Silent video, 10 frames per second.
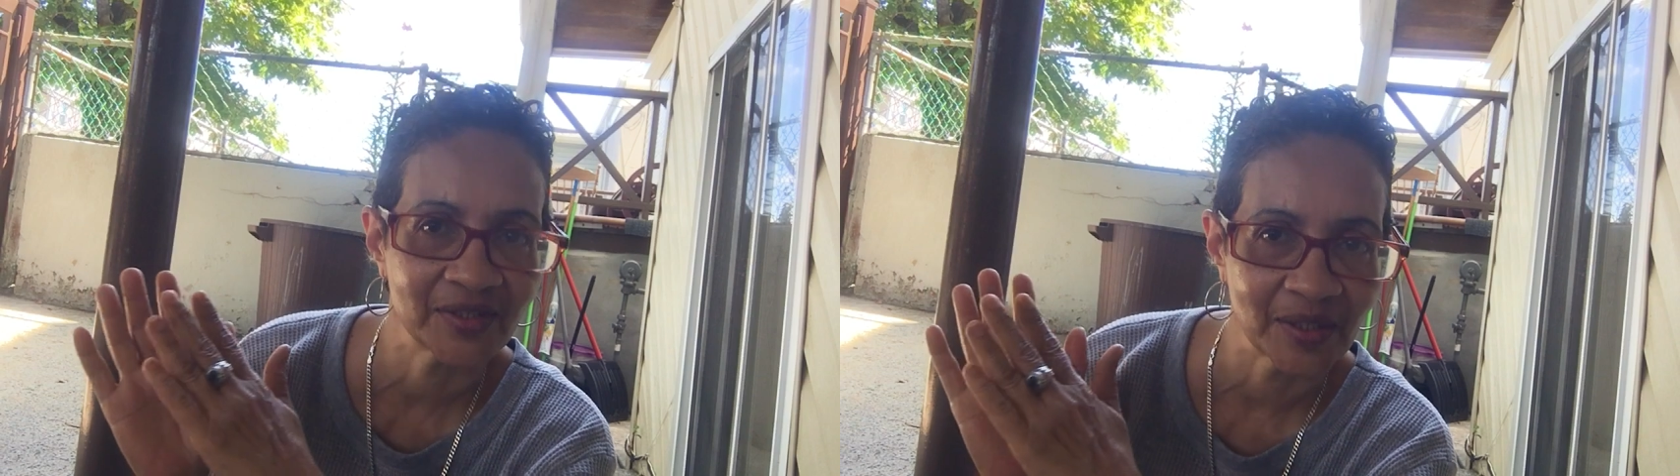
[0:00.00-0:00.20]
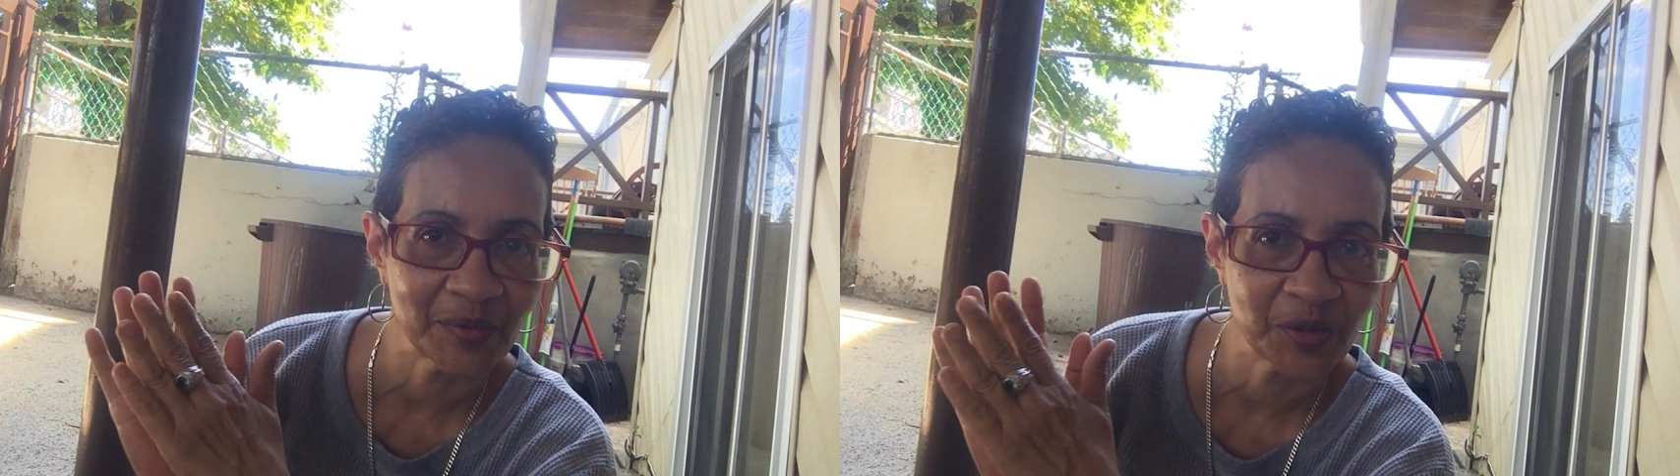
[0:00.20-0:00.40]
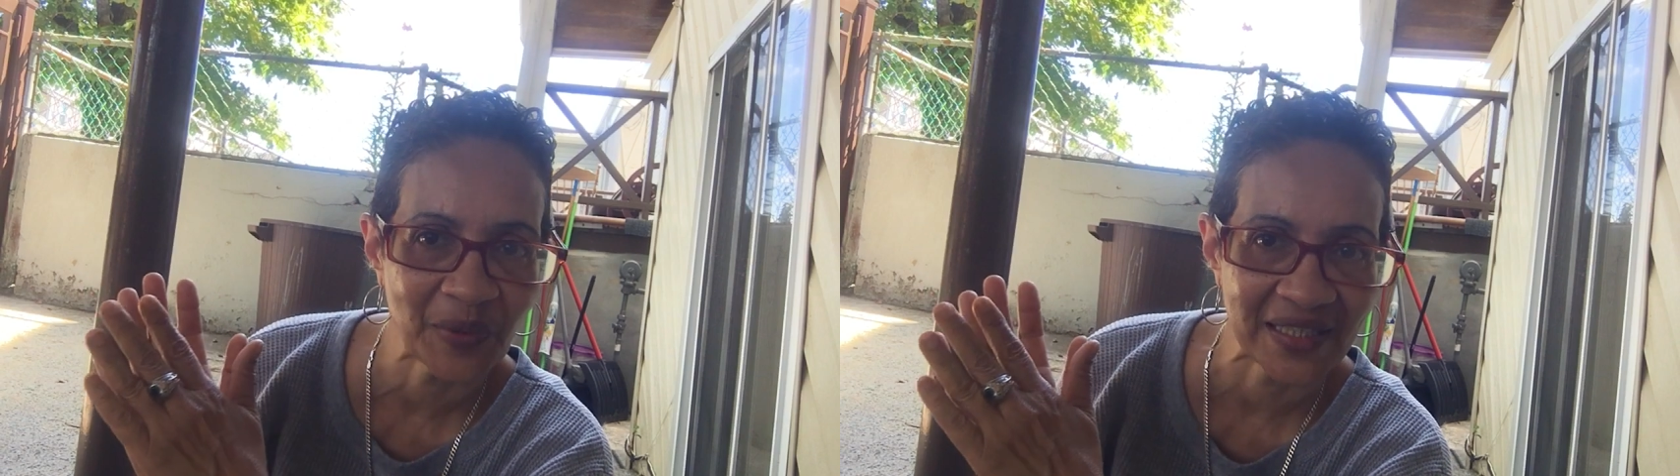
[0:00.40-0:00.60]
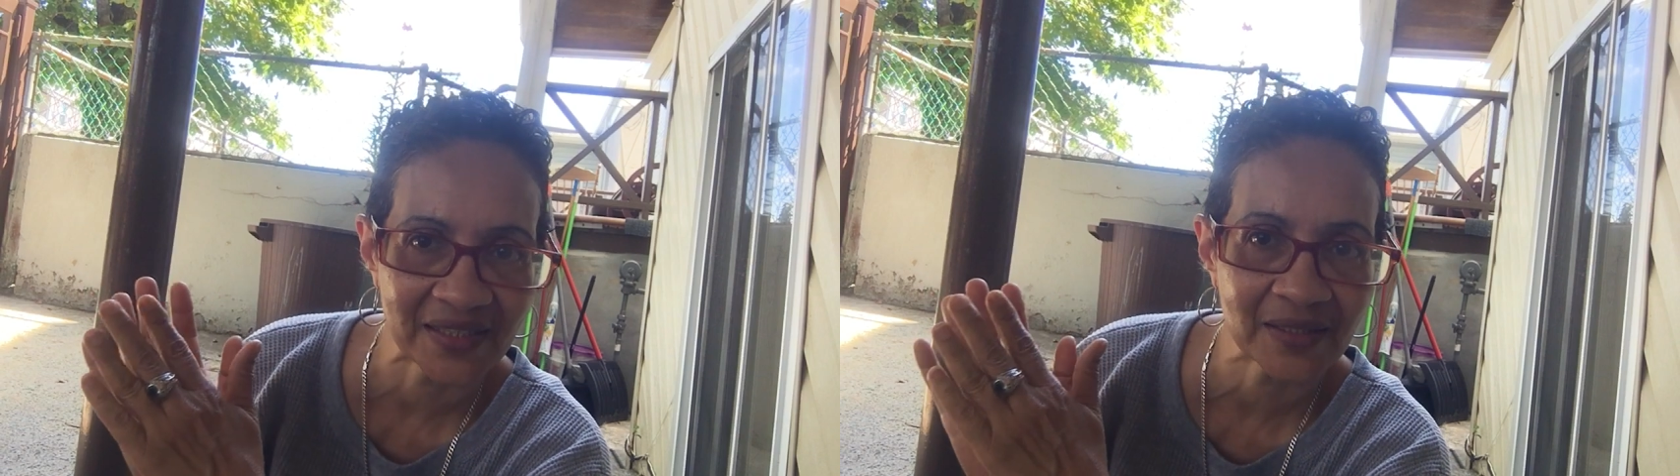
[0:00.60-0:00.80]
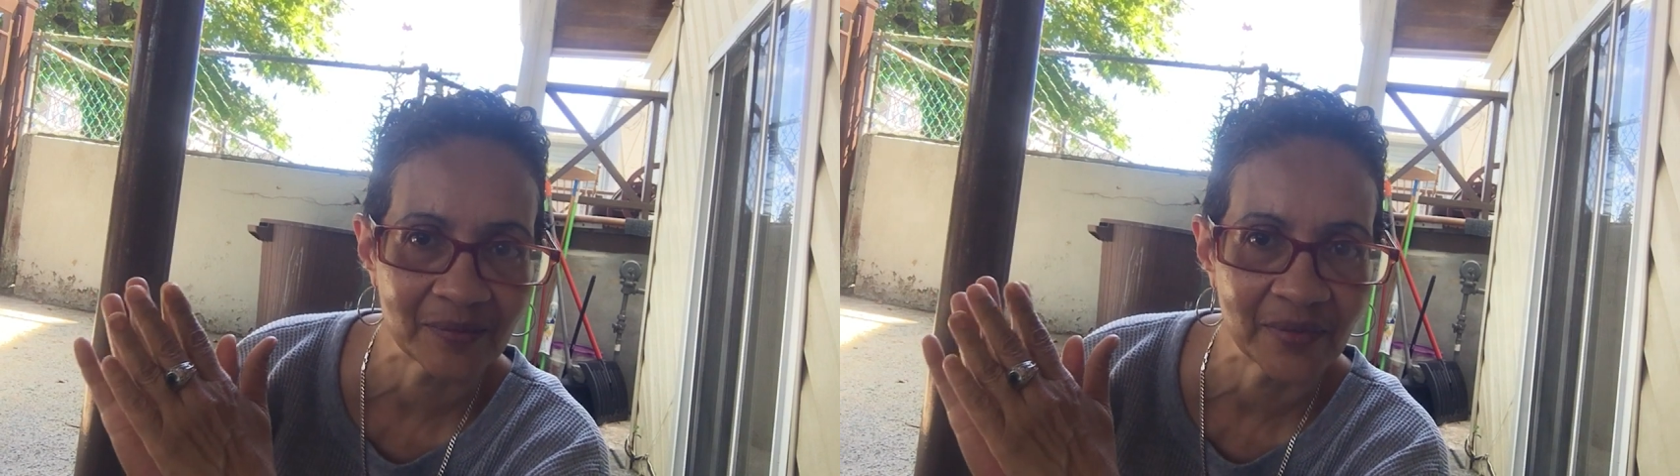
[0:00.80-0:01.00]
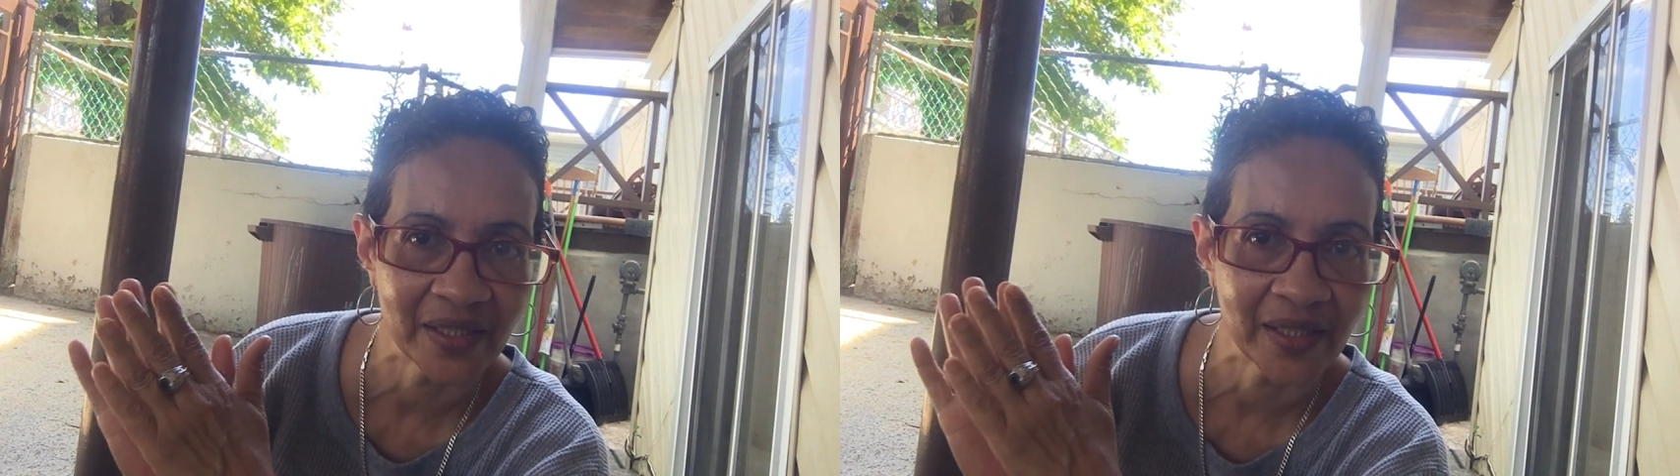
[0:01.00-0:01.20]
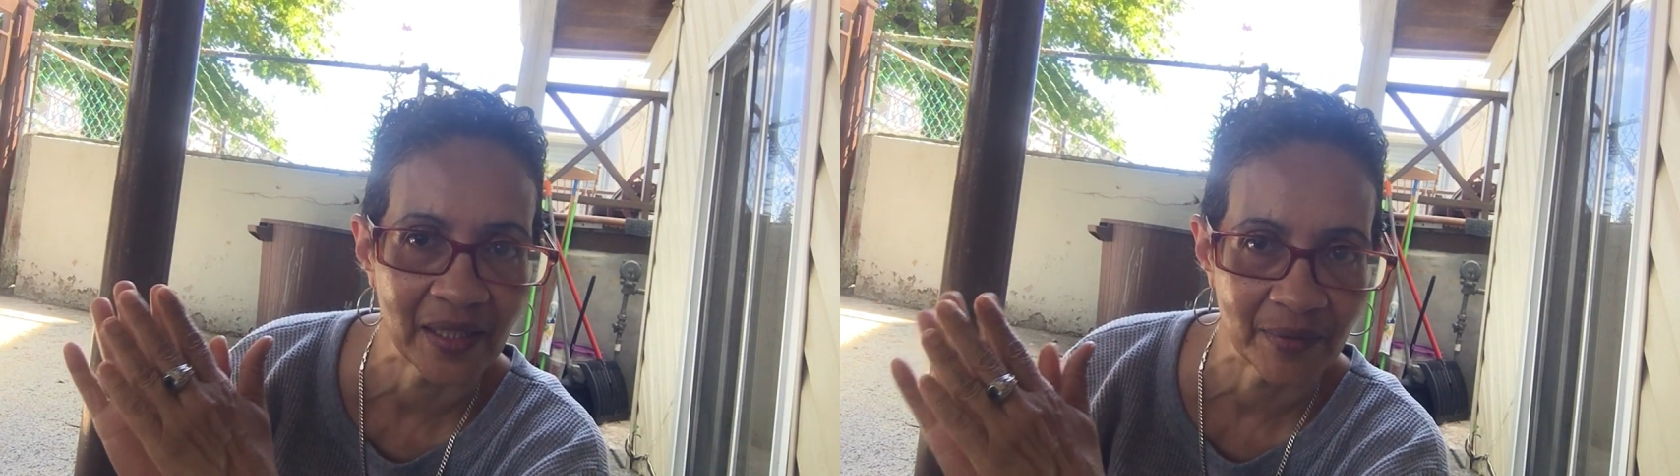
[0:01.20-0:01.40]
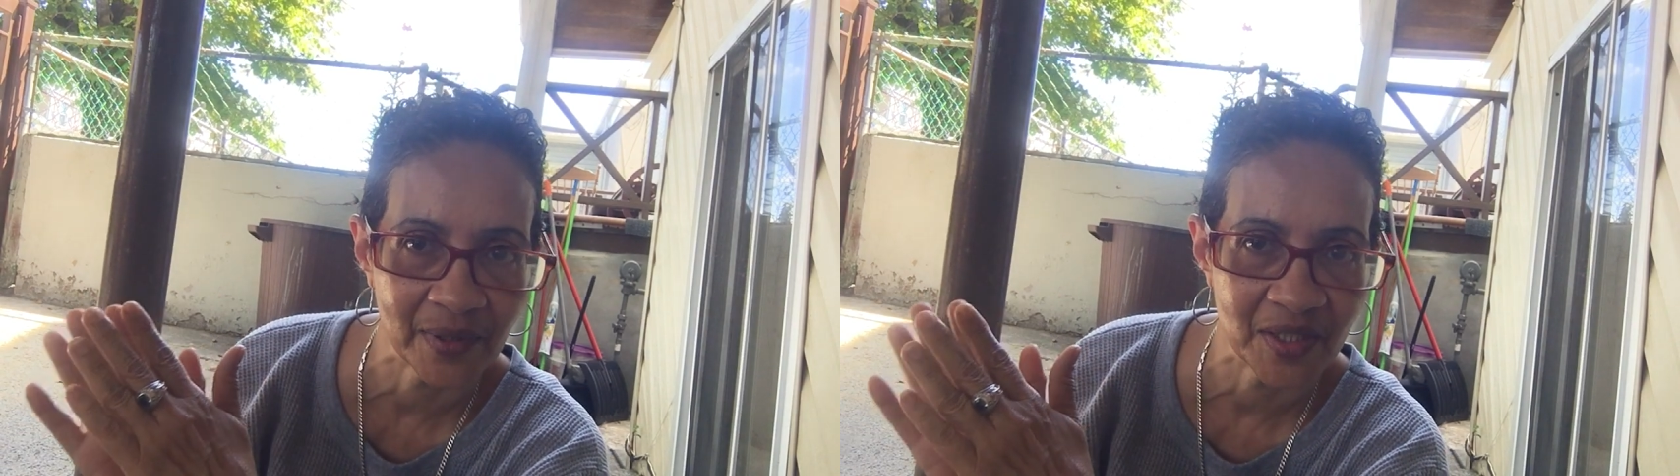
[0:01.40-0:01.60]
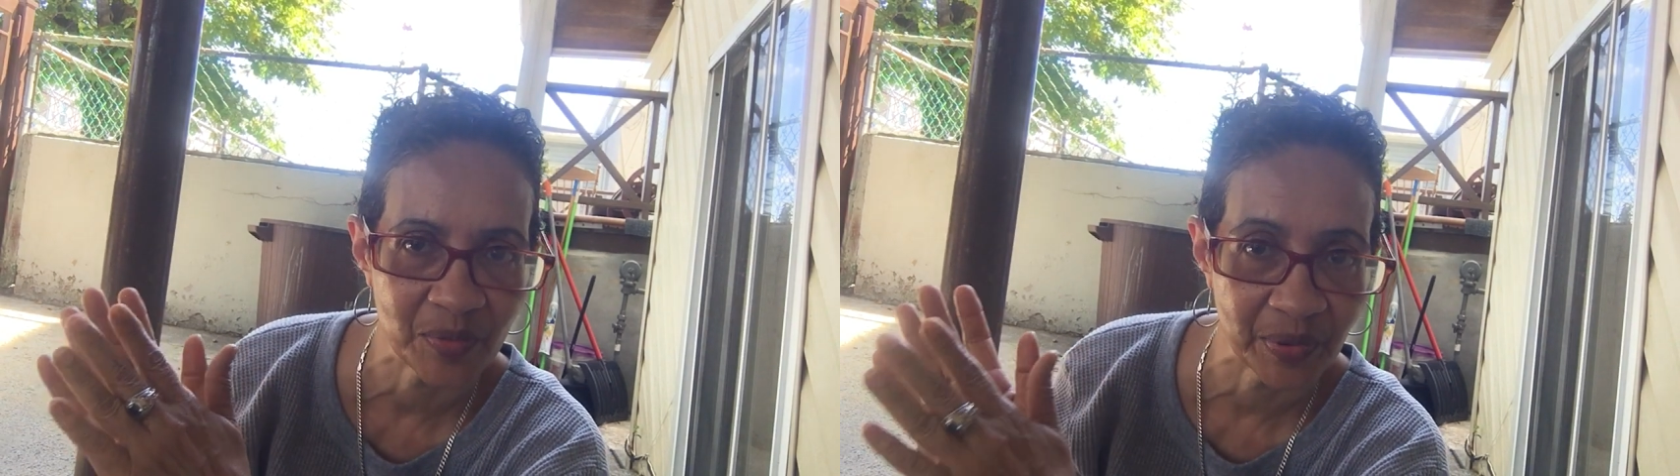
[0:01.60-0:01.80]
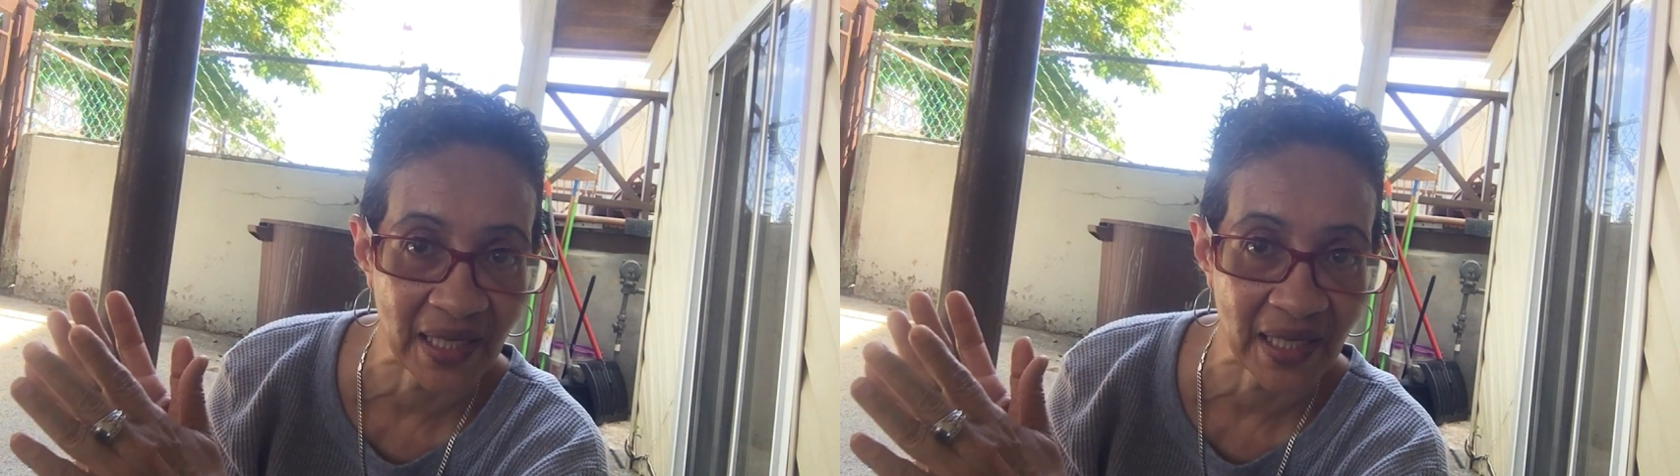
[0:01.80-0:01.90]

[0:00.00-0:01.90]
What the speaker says: some spots my camera is